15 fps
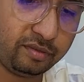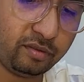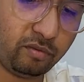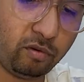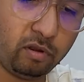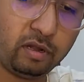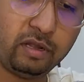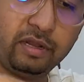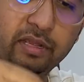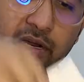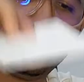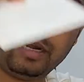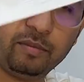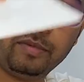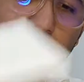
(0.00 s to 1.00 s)
the warranty
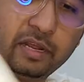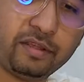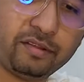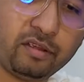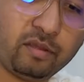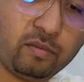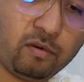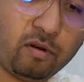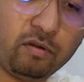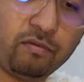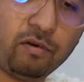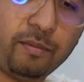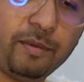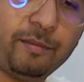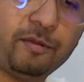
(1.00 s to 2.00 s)
card, but as I have bought
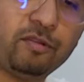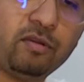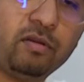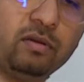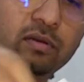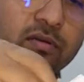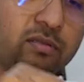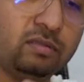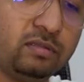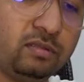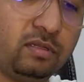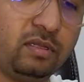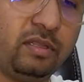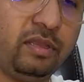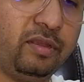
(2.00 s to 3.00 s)
from Amazon,
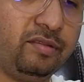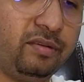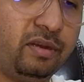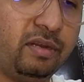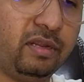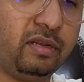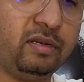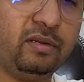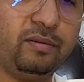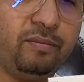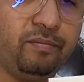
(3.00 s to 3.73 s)
nothing is written.